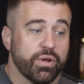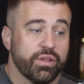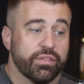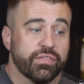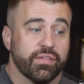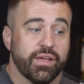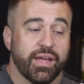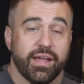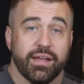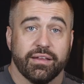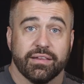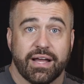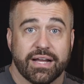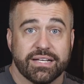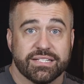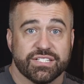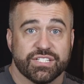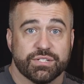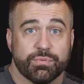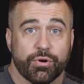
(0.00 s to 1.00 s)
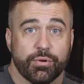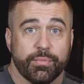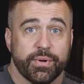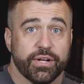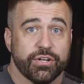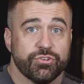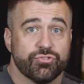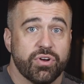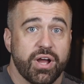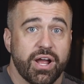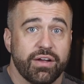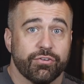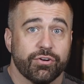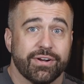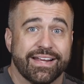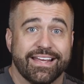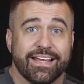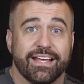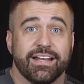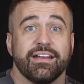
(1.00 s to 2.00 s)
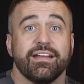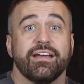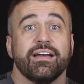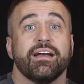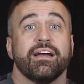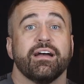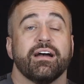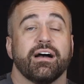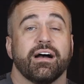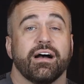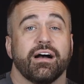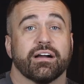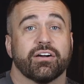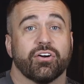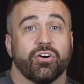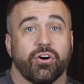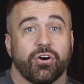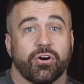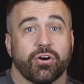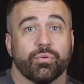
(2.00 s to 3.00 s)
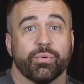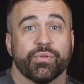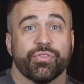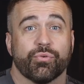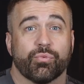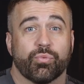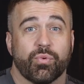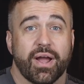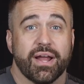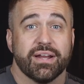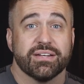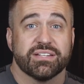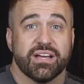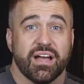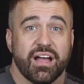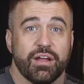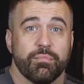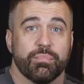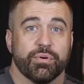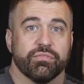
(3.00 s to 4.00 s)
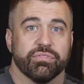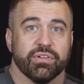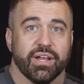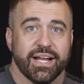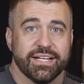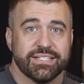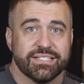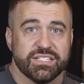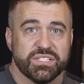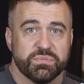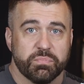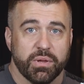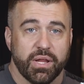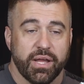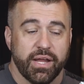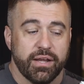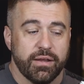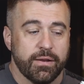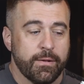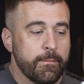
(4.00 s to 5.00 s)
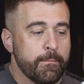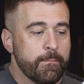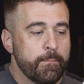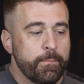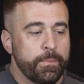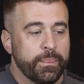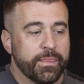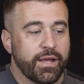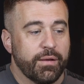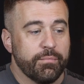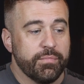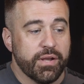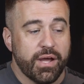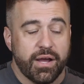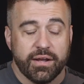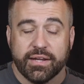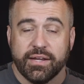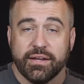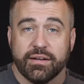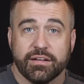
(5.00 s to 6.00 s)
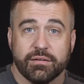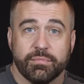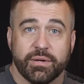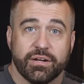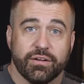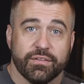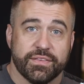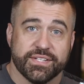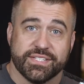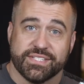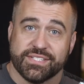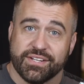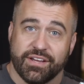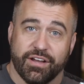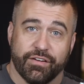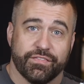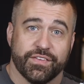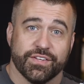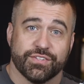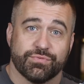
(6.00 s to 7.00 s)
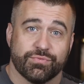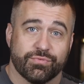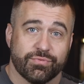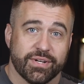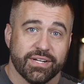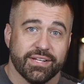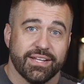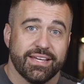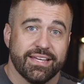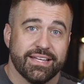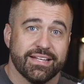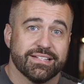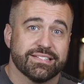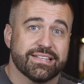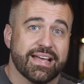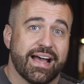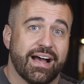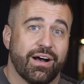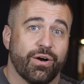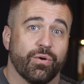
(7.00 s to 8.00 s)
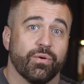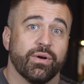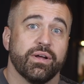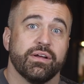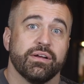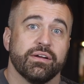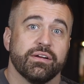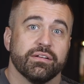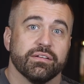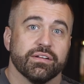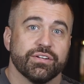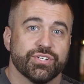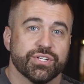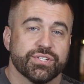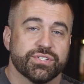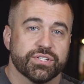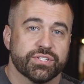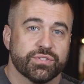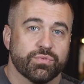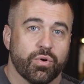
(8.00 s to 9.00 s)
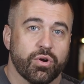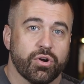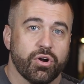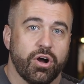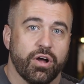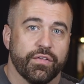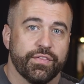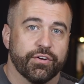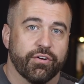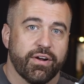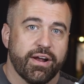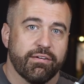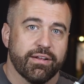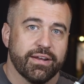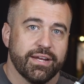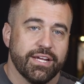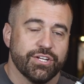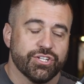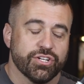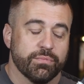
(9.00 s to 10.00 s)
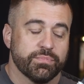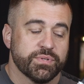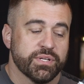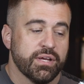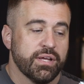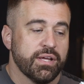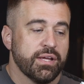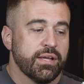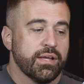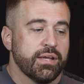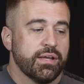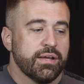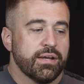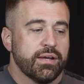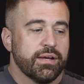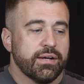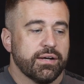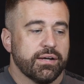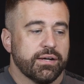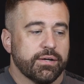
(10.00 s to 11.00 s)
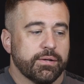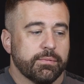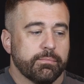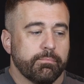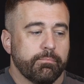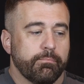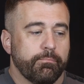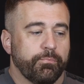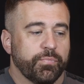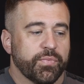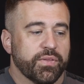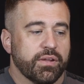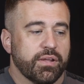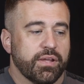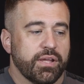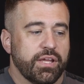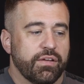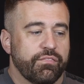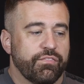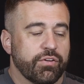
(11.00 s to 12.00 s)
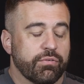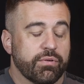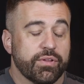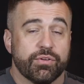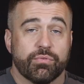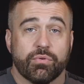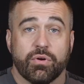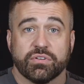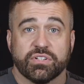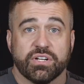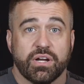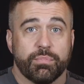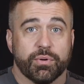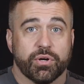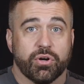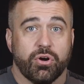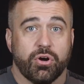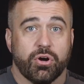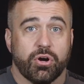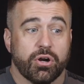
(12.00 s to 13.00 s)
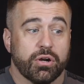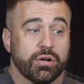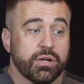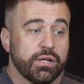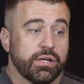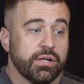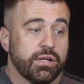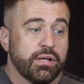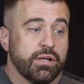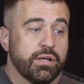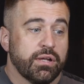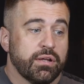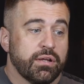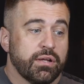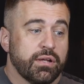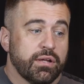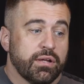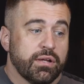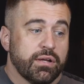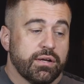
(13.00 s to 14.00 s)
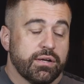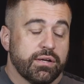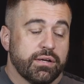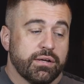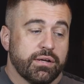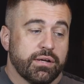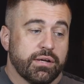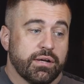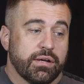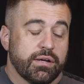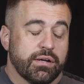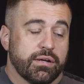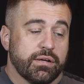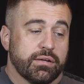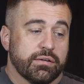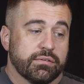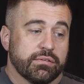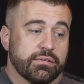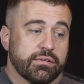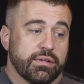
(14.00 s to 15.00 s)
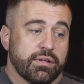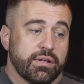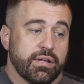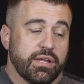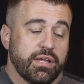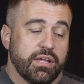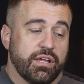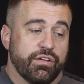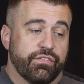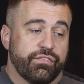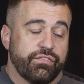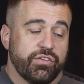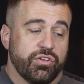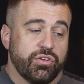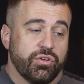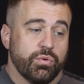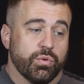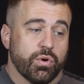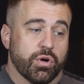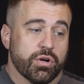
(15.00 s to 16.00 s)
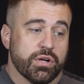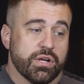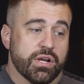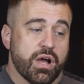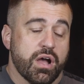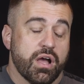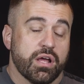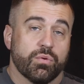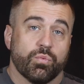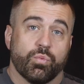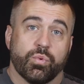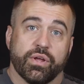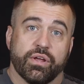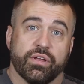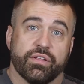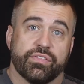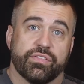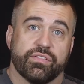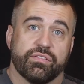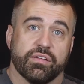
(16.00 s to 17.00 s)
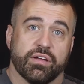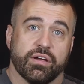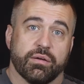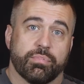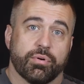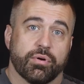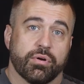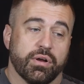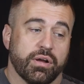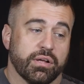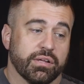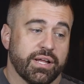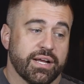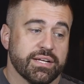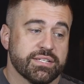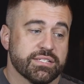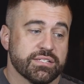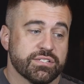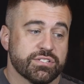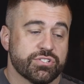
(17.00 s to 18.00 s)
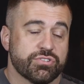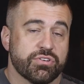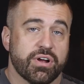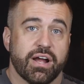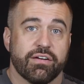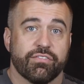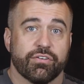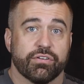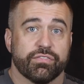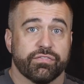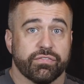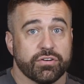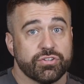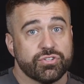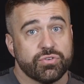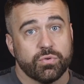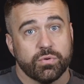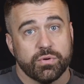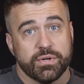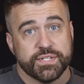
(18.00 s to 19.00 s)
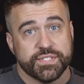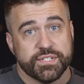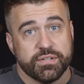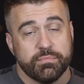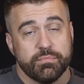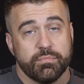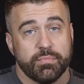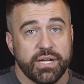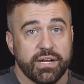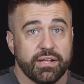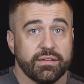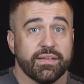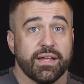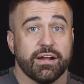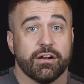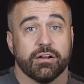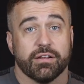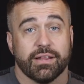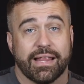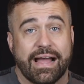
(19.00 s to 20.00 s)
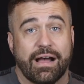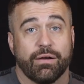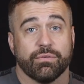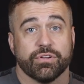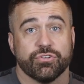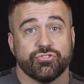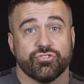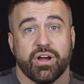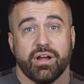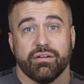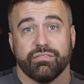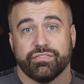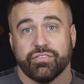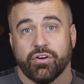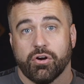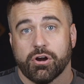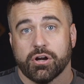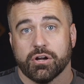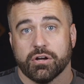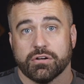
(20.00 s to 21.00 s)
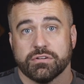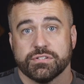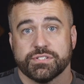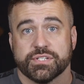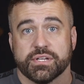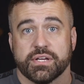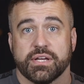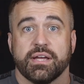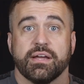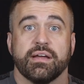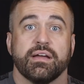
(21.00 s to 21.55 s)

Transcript: with a licensed permitted driver in a car with the right type of license plate. I'm not kidding about all this stuff. This really is how logistics work on the ground in Egypt. Um, if you're in the wrong type of car, uh, if you are not with a, a, licensed driver for tourism, meaning they are allowed to drive foreigners,